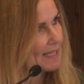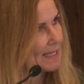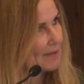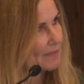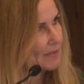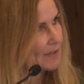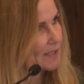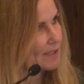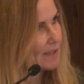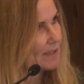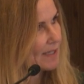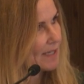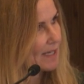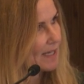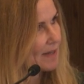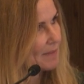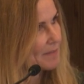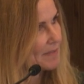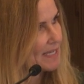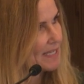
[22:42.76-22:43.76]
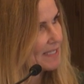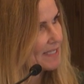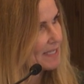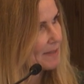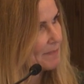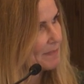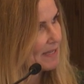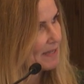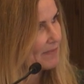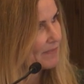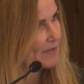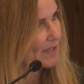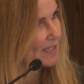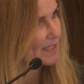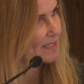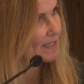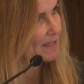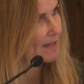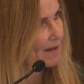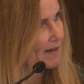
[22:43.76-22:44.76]
given ECP
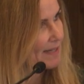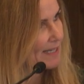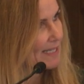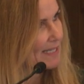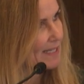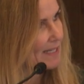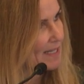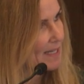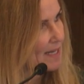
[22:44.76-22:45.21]
first line,